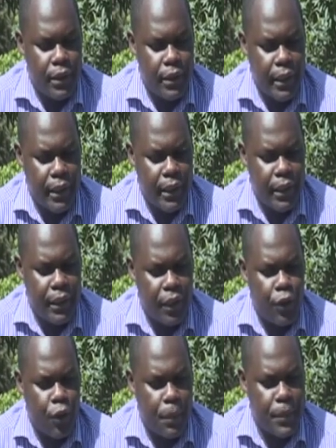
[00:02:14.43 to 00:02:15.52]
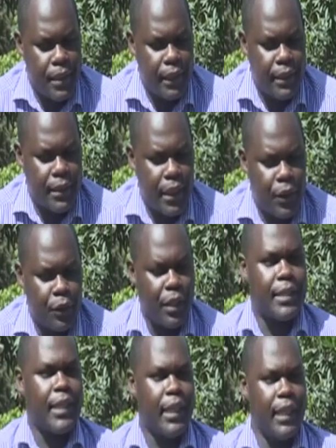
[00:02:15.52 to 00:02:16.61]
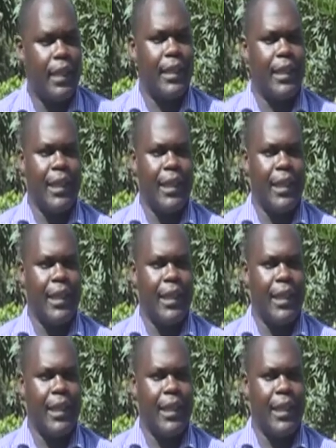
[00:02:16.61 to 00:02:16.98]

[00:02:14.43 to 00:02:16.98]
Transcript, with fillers: the crops that you can say